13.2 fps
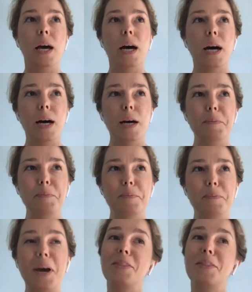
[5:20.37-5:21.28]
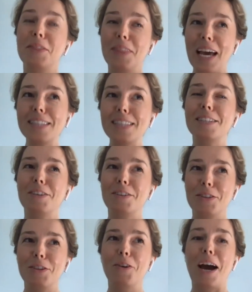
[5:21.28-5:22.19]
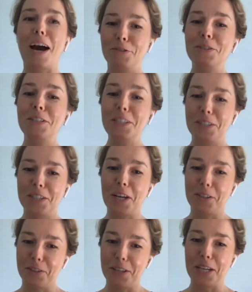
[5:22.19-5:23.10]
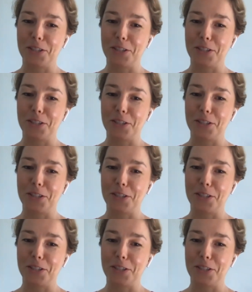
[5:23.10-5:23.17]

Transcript: Um, and that's though I do need to tell you that